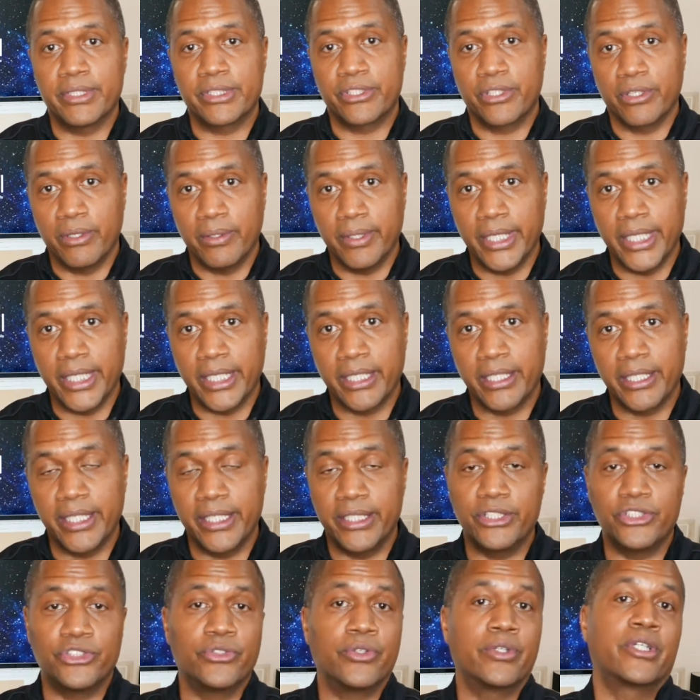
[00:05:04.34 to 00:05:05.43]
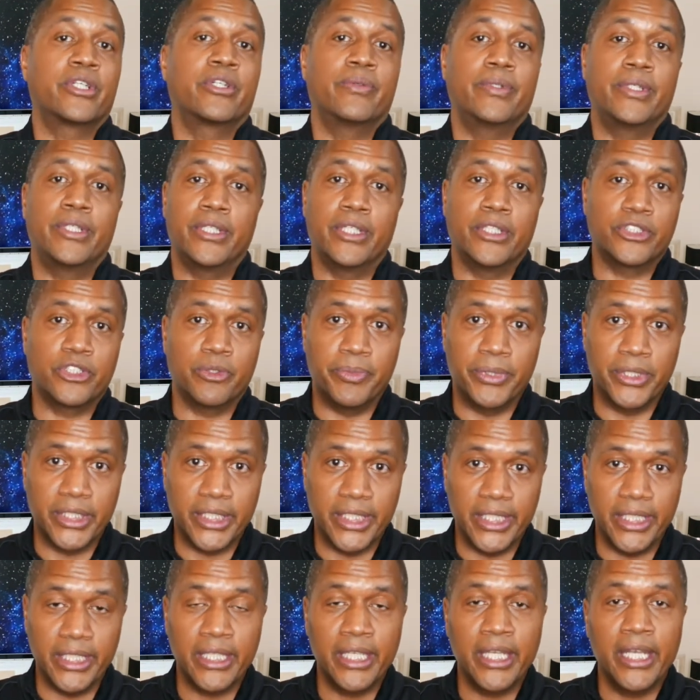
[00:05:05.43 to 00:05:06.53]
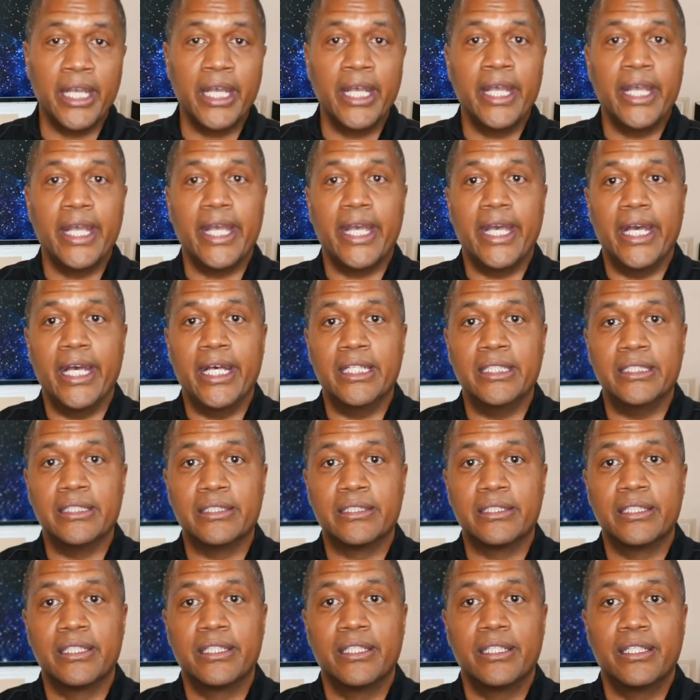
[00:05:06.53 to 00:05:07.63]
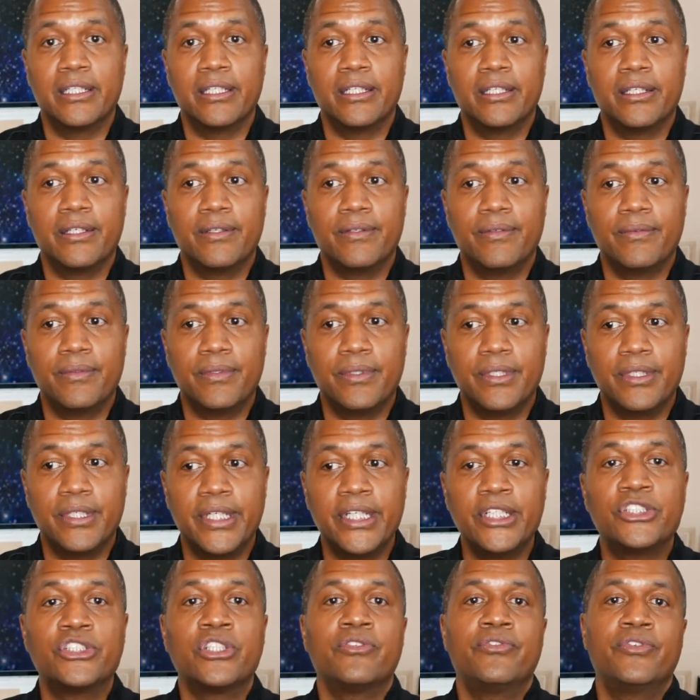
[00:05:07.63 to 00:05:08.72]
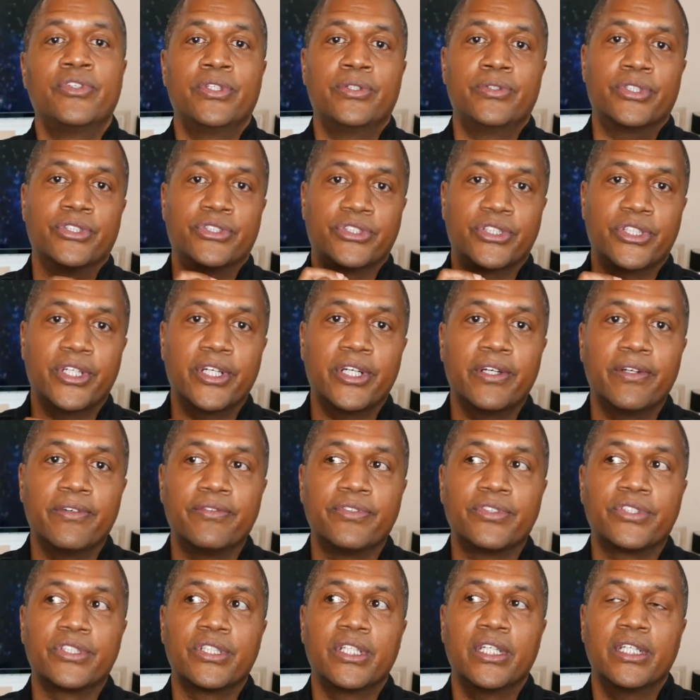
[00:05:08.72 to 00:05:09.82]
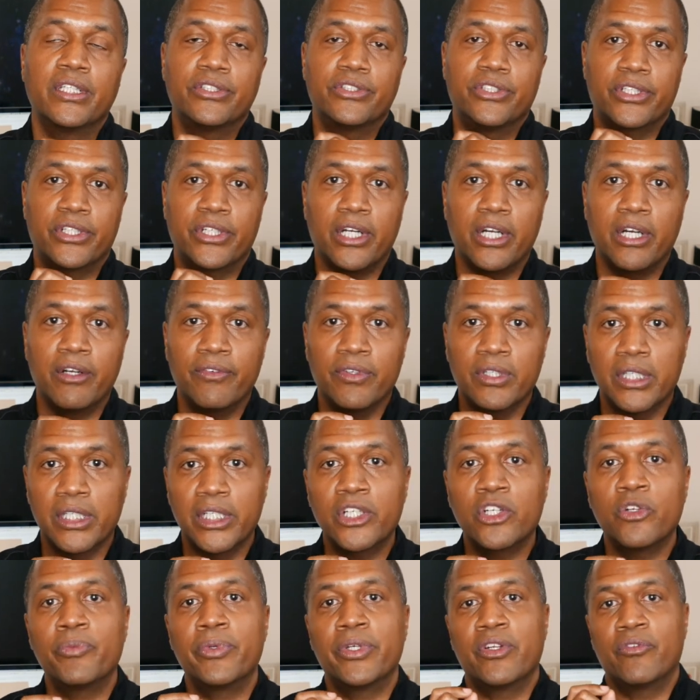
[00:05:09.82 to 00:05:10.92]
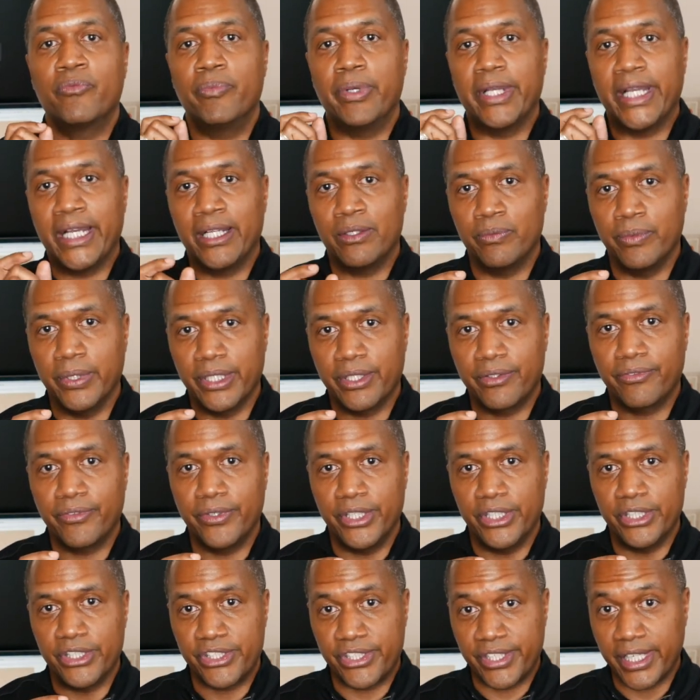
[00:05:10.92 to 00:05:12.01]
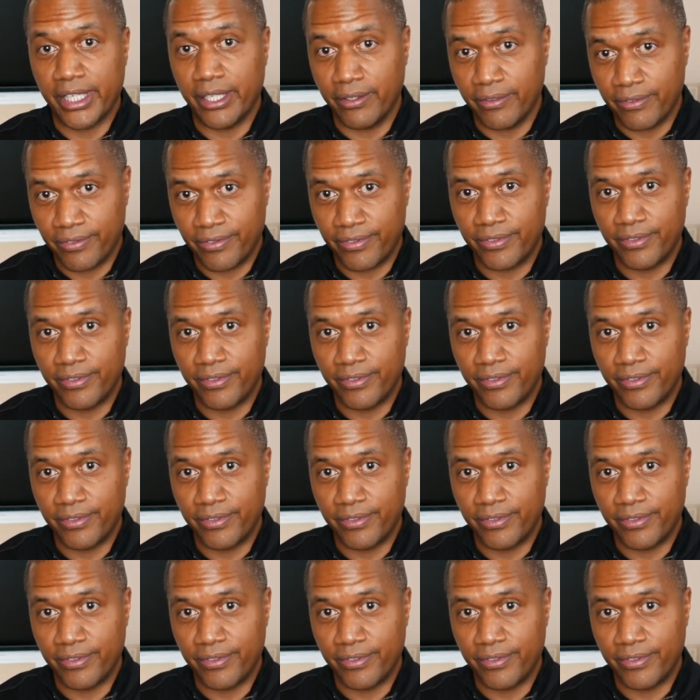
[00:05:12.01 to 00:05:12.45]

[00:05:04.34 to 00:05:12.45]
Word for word: going. It is your career ultimately. And Each of you deserves to carve a little bit of bandwidth for yourself.